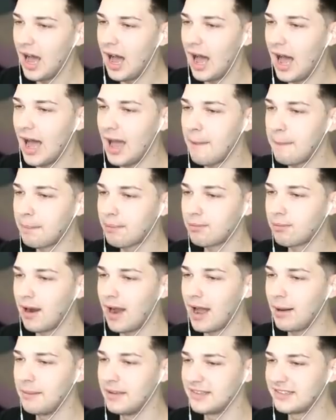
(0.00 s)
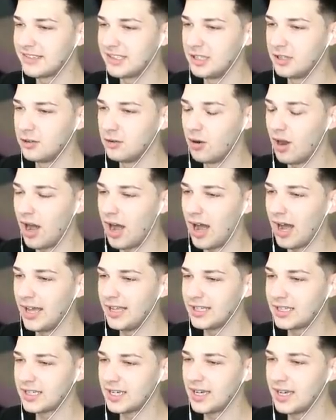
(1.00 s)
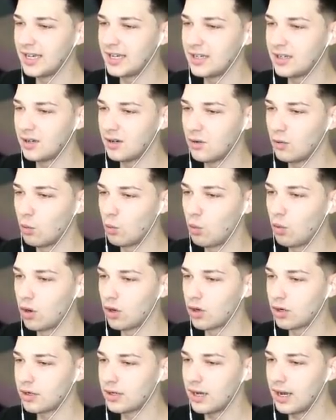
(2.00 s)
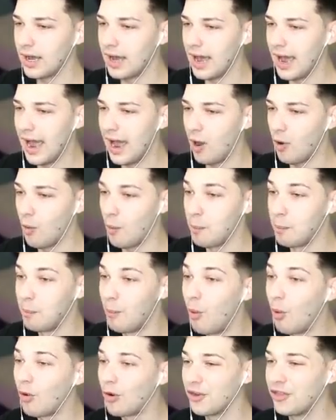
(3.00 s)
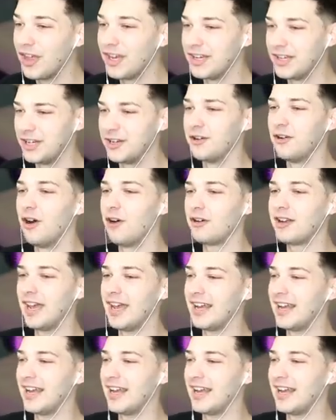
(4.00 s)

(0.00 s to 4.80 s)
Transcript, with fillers: I promise you, I can work out more than you. Okay,